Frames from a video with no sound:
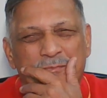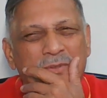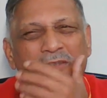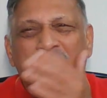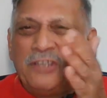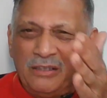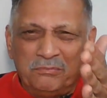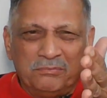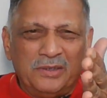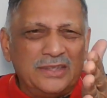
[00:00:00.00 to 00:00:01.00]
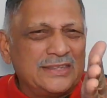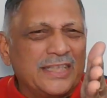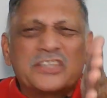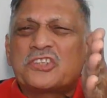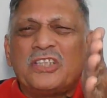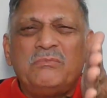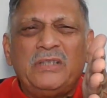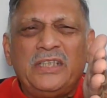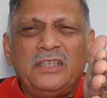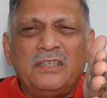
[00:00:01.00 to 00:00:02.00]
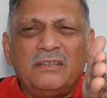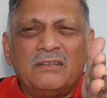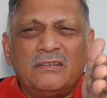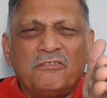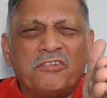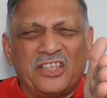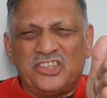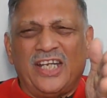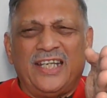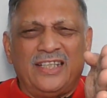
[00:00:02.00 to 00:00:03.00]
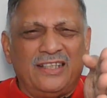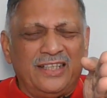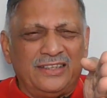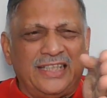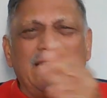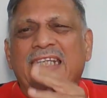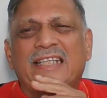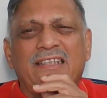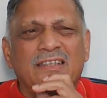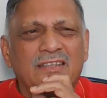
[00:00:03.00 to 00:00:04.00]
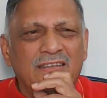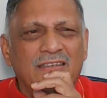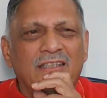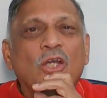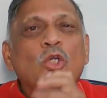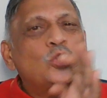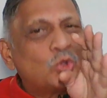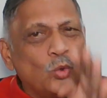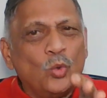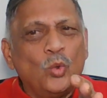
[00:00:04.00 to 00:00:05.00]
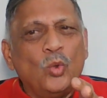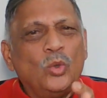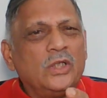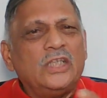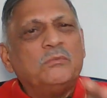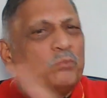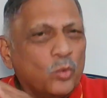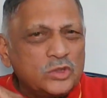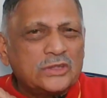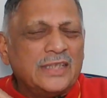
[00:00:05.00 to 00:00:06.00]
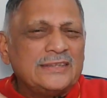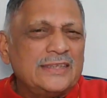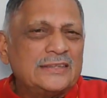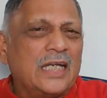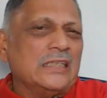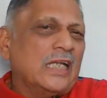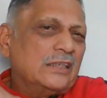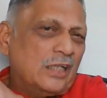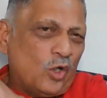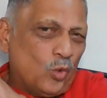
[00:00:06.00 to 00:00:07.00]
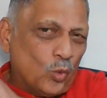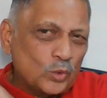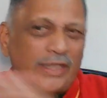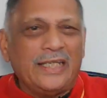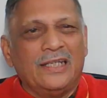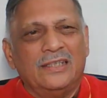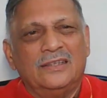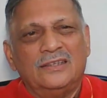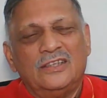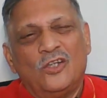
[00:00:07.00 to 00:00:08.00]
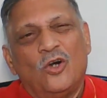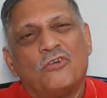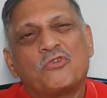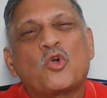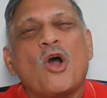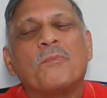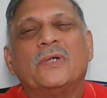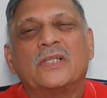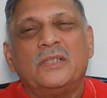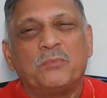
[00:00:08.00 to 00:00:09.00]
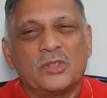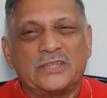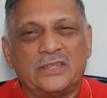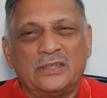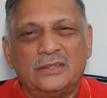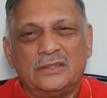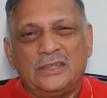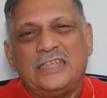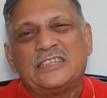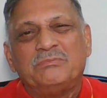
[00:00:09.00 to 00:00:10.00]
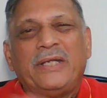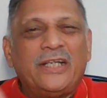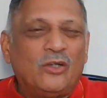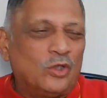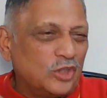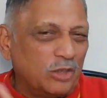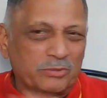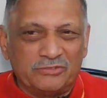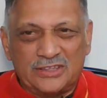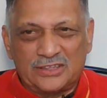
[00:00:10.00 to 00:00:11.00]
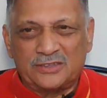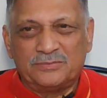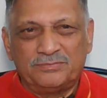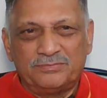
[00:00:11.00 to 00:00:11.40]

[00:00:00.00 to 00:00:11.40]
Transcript: but the film is extremely fragile and delicate. So, in most cases, another coating of copper deposit is made on top of this.